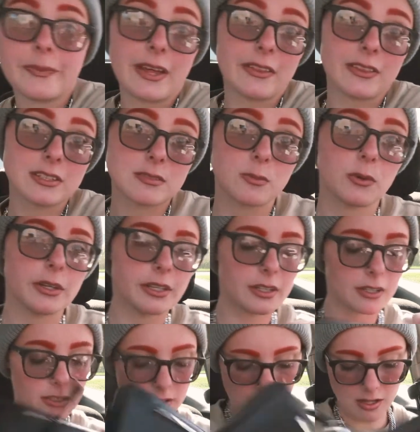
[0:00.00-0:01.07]
at this point.
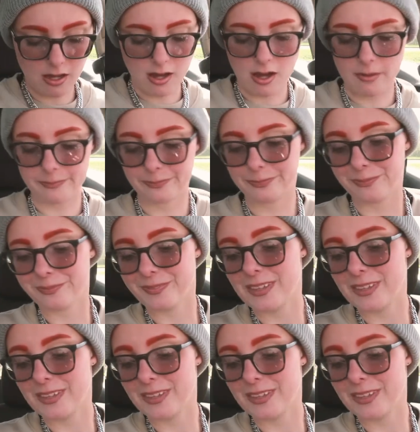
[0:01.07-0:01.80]
And